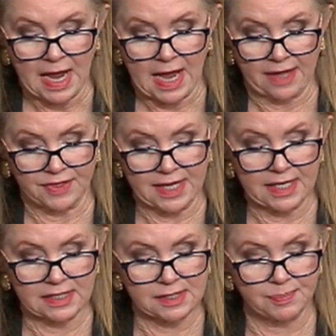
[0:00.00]
I think
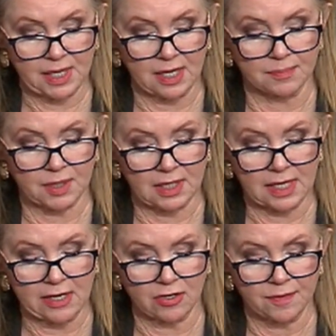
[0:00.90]
it's become
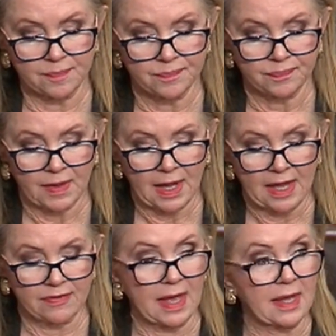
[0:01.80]
clear
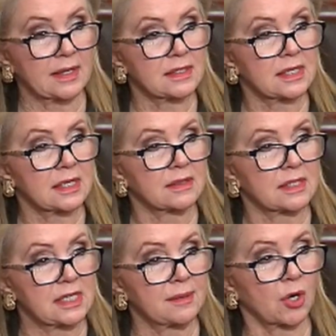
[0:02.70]
that the
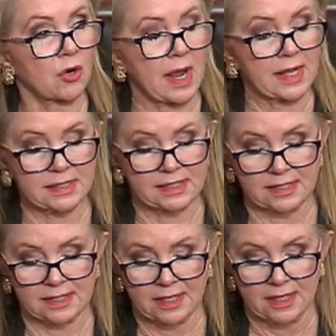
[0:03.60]

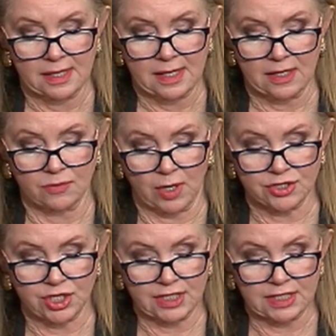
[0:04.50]
Democrats in
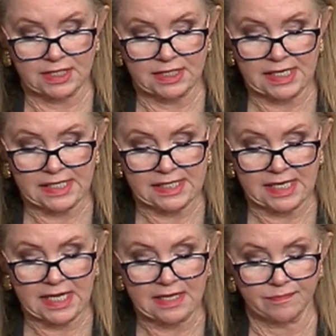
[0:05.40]
Washington,
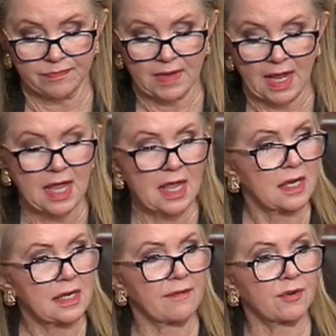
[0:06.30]
D.C.
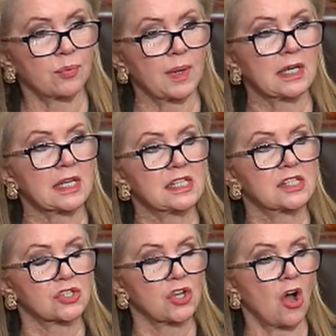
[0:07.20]
never really
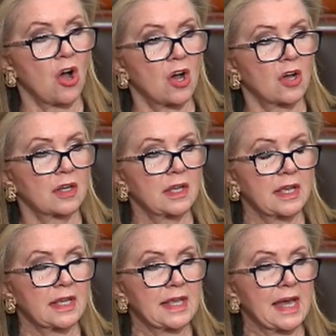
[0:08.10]

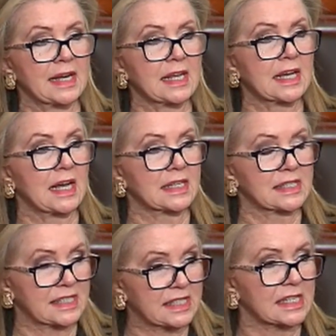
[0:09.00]
saw getting
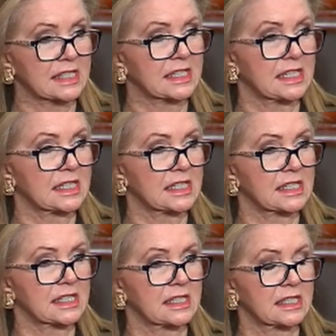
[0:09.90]

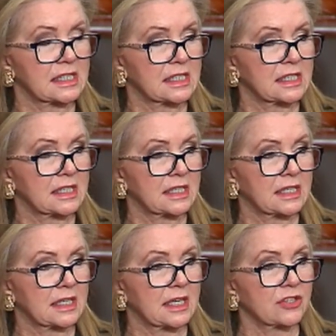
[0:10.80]
assistance
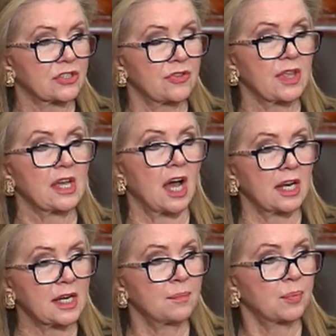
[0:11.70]
to the
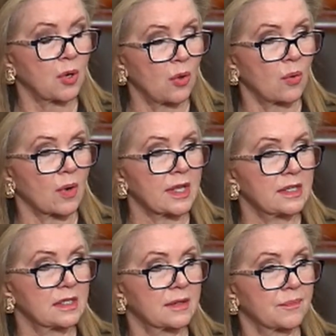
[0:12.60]
unemployed,